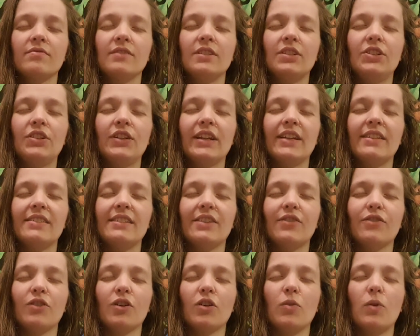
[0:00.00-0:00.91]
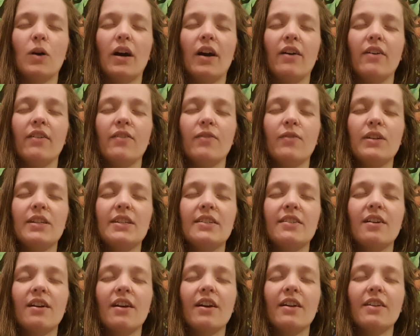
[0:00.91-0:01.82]
You can sit for a while, and we
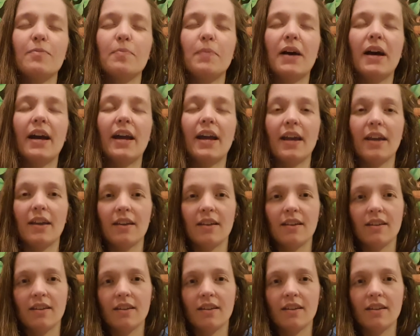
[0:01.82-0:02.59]
start by